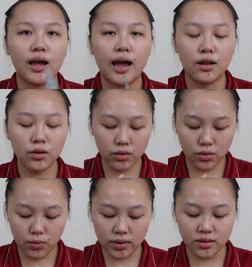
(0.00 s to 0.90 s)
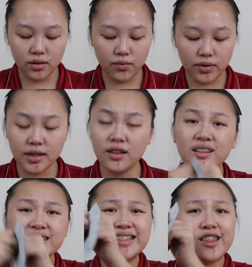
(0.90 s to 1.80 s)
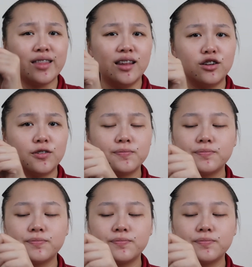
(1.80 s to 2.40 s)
I don't know what's the difference. I think this is thinner.